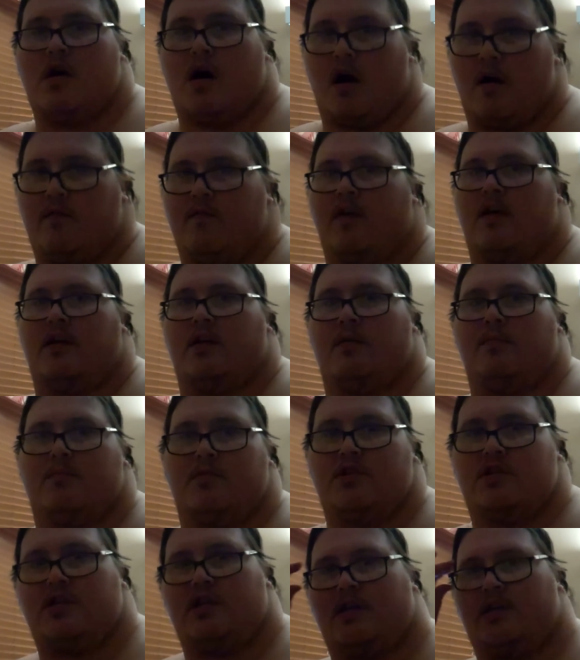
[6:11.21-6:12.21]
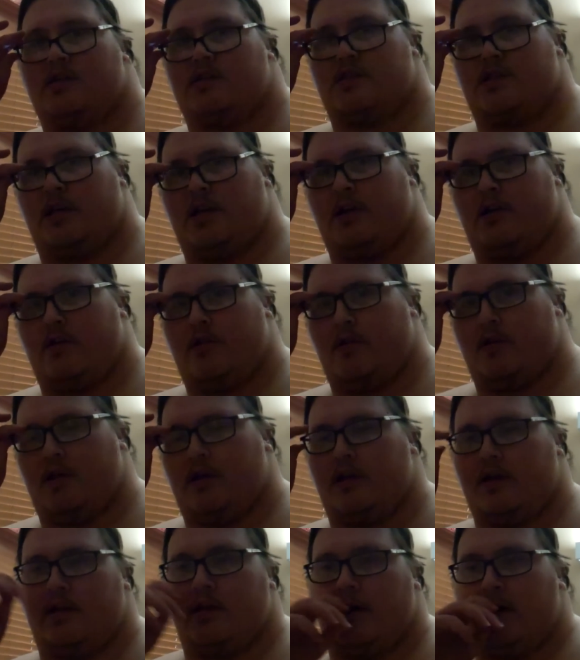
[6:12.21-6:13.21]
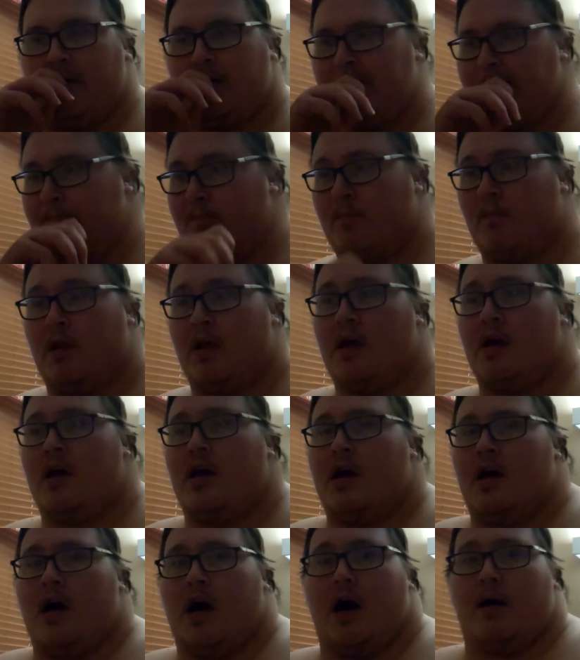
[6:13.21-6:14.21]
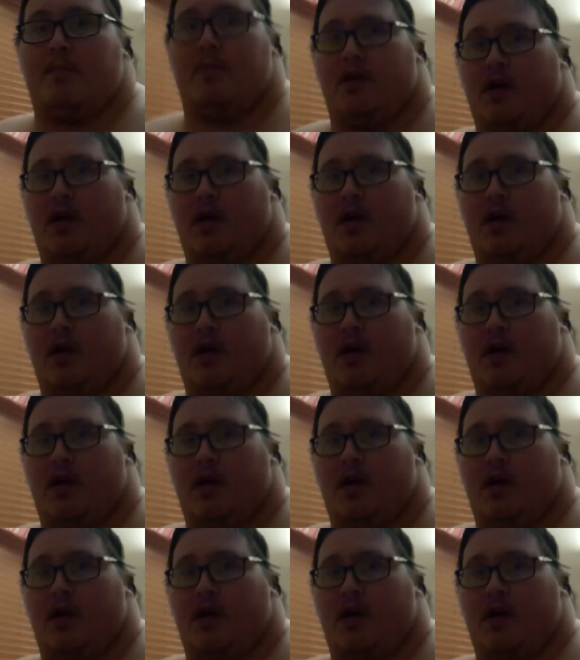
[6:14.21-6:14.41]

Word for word: are vending machines here, and I've